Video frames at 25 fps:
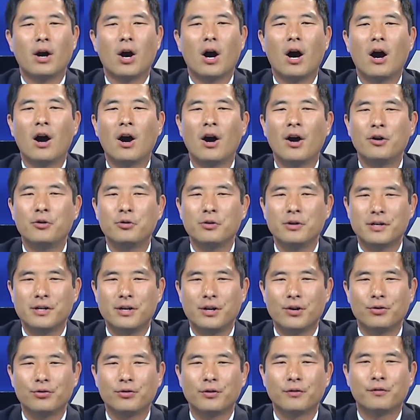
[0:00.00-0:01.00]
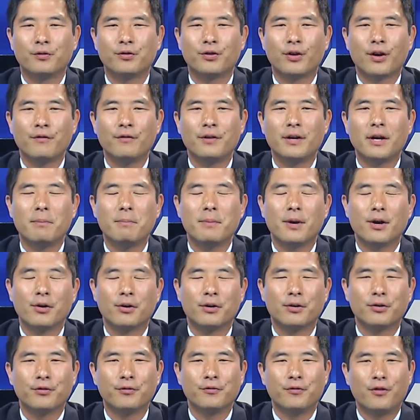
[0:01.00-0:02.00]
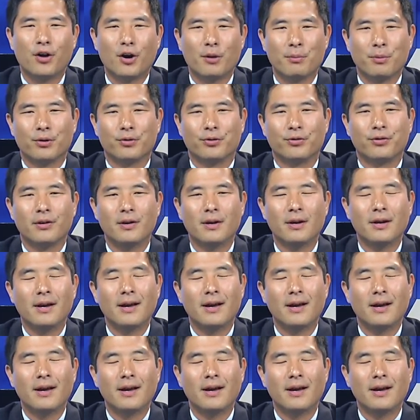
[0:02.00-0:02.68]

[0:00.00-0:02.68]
one hundred years of serving America's farmers.